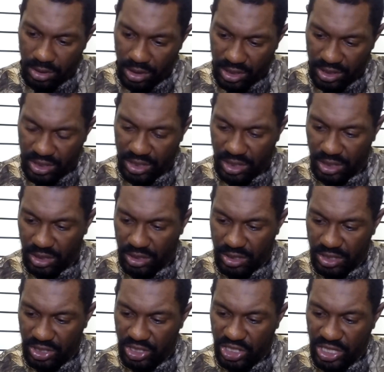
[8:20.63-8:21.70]
Let's see,
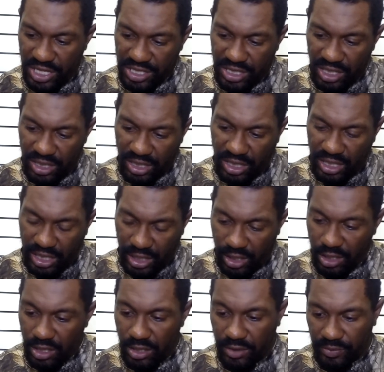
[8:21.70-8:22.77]
suggested
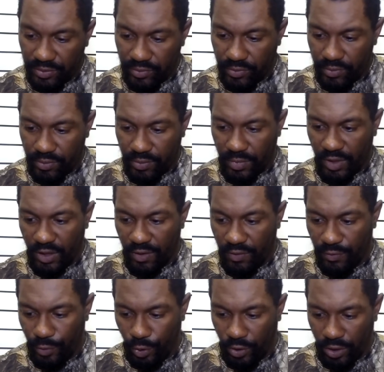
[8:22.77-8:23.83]
gear
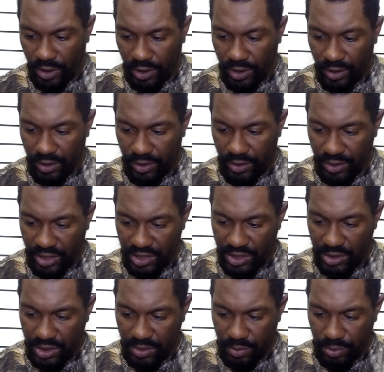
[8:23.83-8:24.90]
for
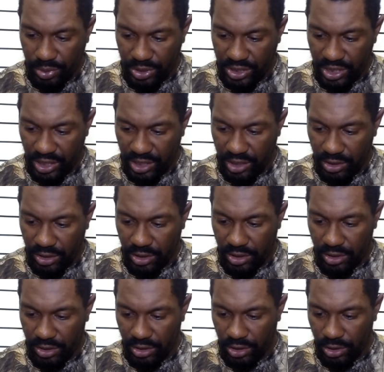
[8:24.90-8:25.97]
this particular
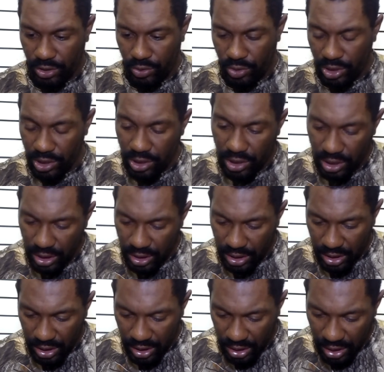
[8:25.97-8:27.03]
lure.
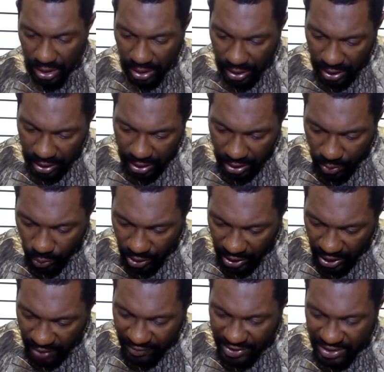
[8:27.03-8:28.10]
We
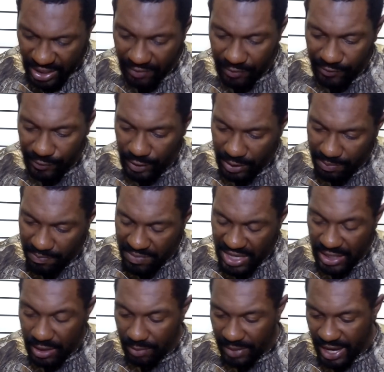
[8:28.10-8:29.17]
have a 7-foot
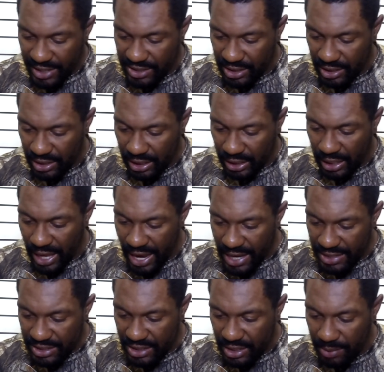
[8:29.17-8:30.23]
medium action
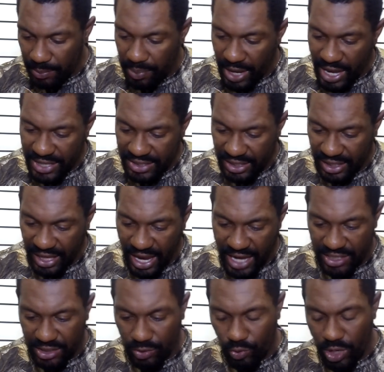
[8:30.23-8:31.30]
glass composite
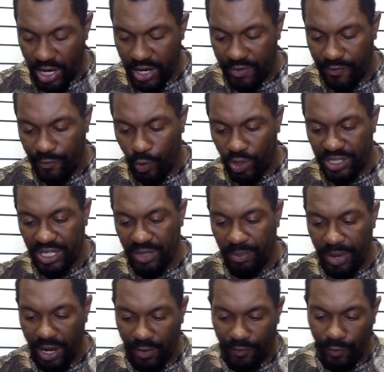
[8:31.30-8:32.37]
casting rod,
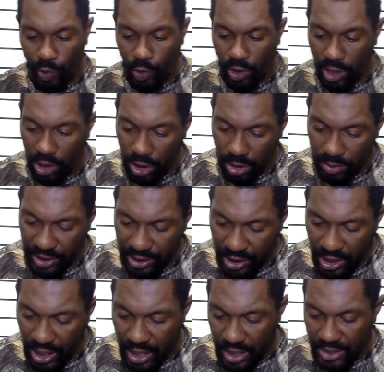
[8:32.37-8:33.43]
14-pound fluorocarbon,
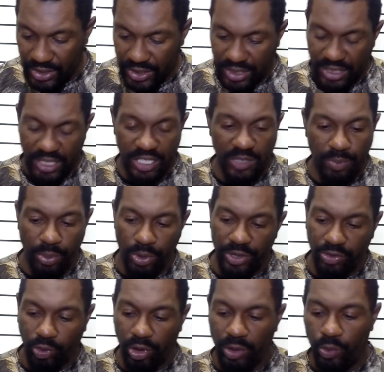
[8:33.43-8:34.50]

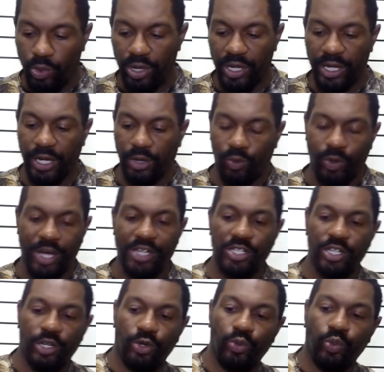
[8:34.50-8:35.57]
6.31 gear
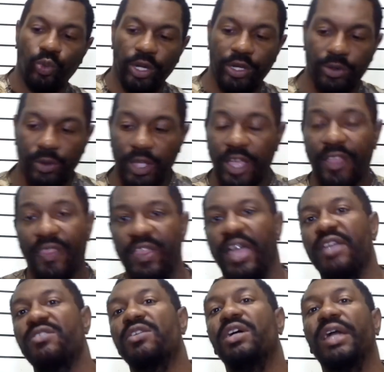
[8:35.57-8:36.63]
ratio reel.
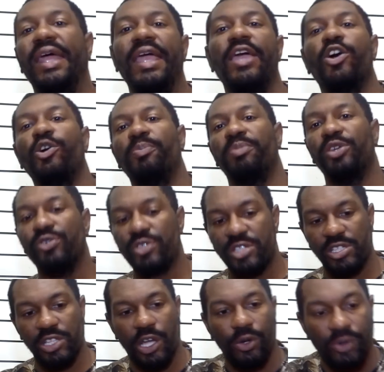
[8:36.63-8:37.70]
That's gonna help you
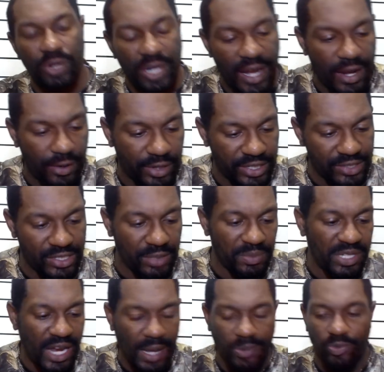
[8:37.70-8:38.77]
slow down, because
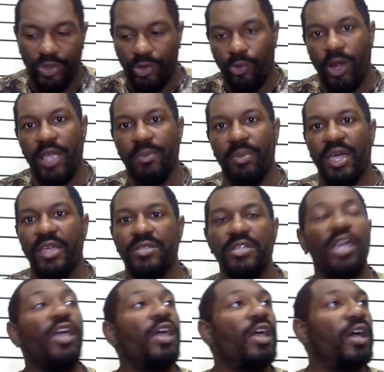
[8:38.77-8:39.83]
sometimes with crankbaits,
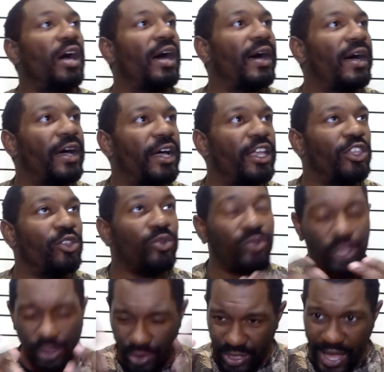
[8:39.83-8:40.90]

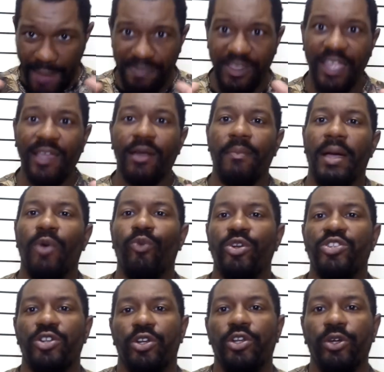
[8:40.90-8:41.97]
you stop thinking about
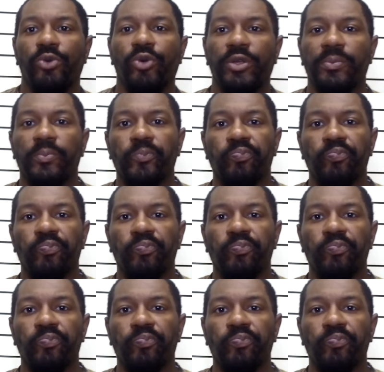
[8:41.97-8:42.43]
what you're doing.